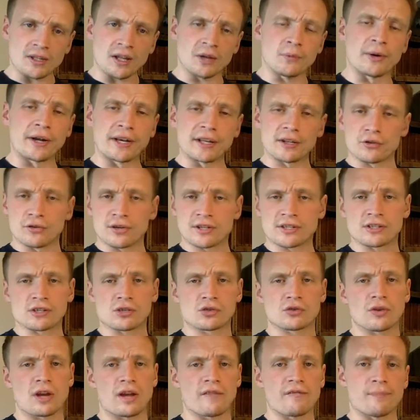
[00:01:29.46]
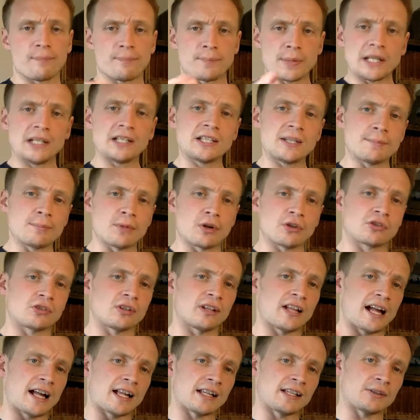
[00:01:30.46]
increasing strength, building
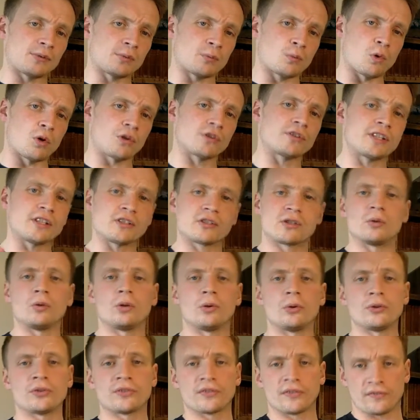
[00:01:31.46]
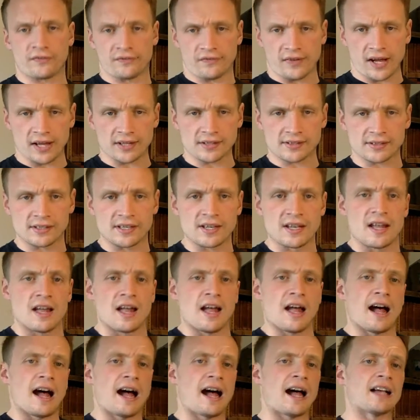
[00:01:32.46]
muscle and wanting to lose fat.
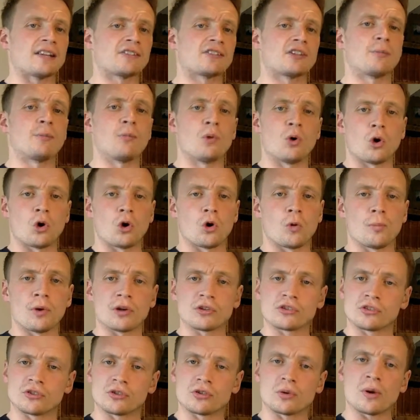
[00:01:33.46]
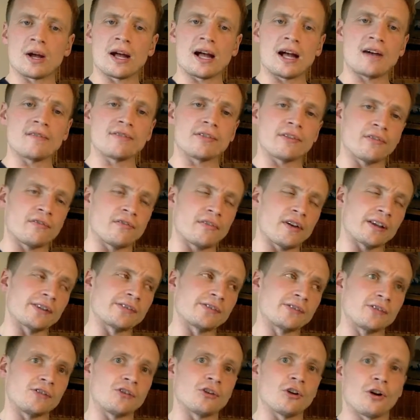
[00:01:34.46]
As the more muscle you have, the
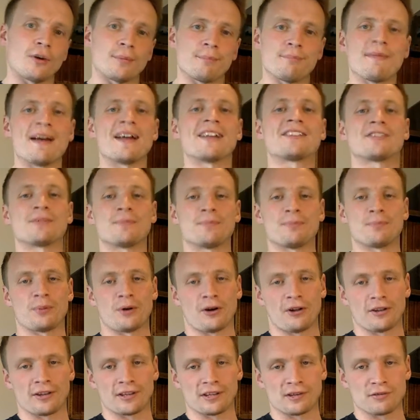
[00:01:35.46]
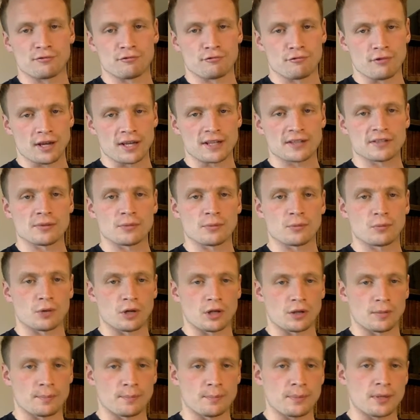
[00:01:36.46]
faster your metabolic rate
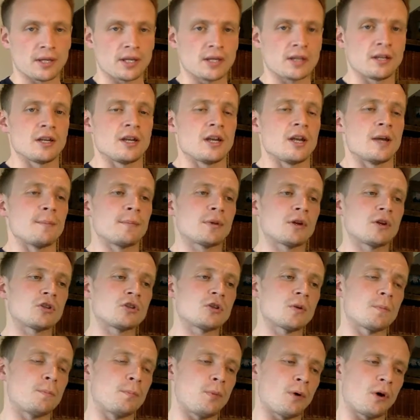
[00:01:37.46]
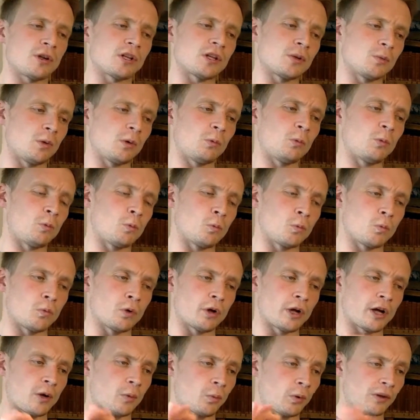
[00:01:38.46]
will be, because your body
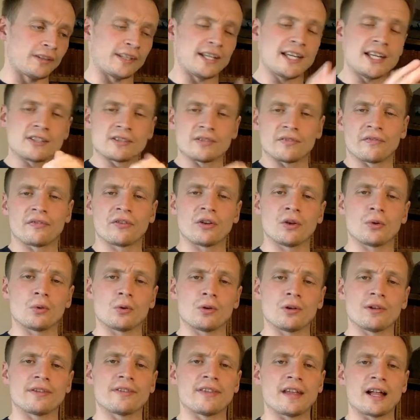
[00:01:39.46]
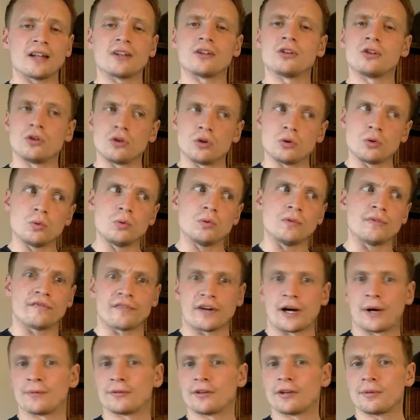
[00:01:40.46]
will need to fuel that new
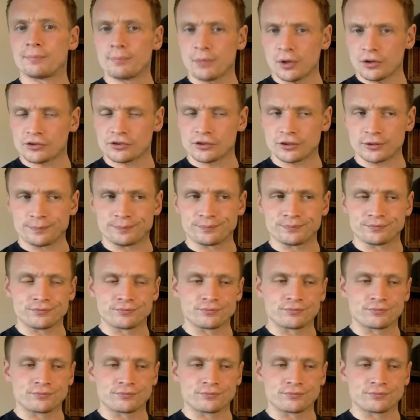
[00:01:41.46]
founded muscle.